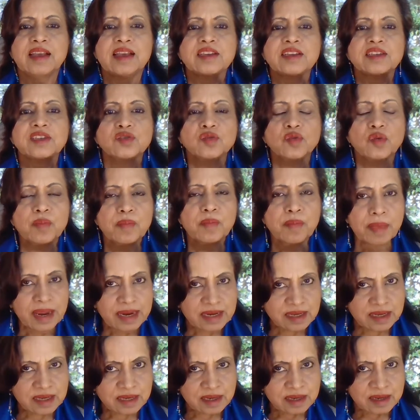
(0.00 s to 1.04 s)
So
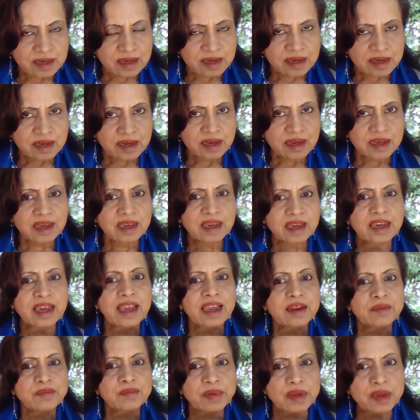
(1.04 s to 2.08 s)
matter
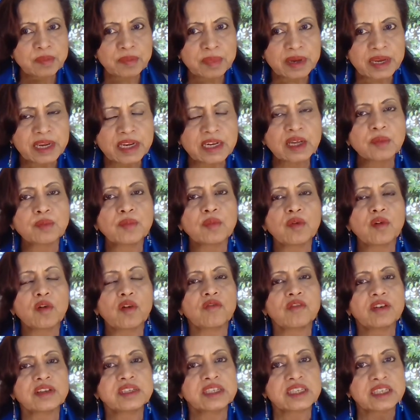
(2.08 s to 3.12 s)
can be made up
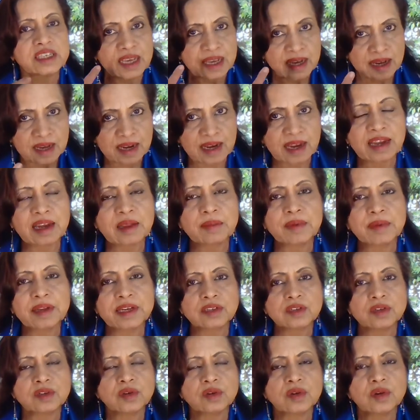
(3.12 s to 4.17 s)
of a single
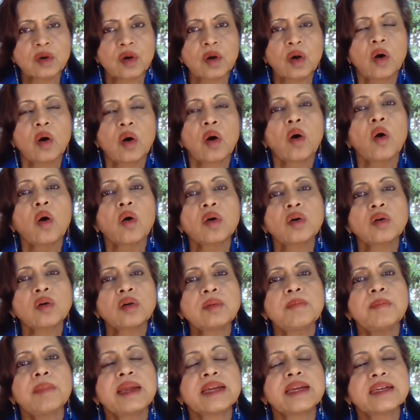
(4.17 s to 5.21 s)
element, or
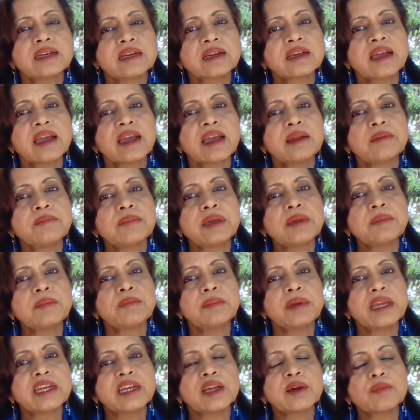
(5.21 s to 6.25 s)
matter can be
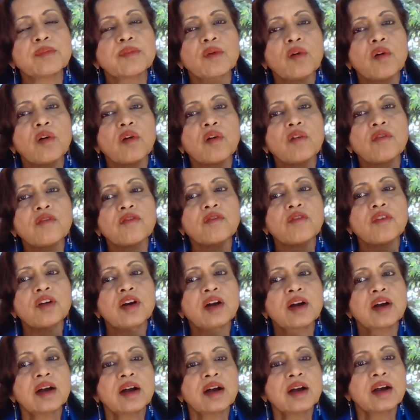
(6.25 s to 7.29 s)
made up of
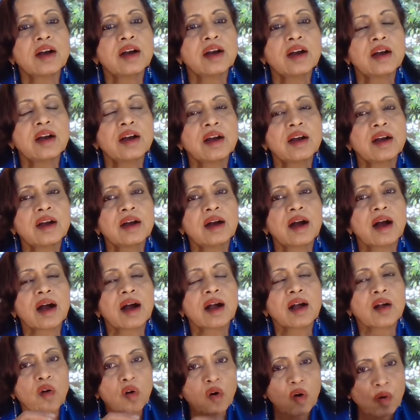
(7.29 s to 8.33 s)

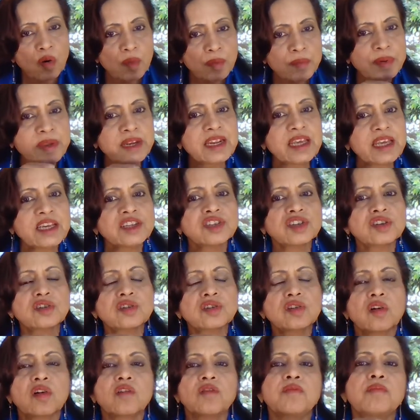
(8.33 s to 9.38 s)
a combination
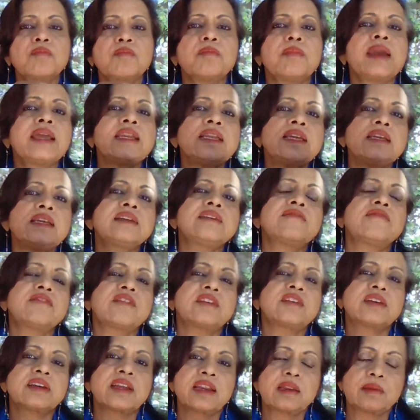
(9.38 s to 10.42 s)
of many
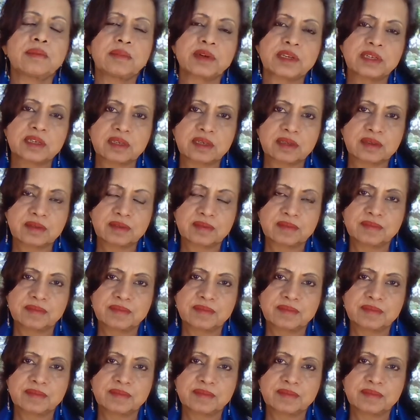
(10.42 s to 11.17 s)
different elements.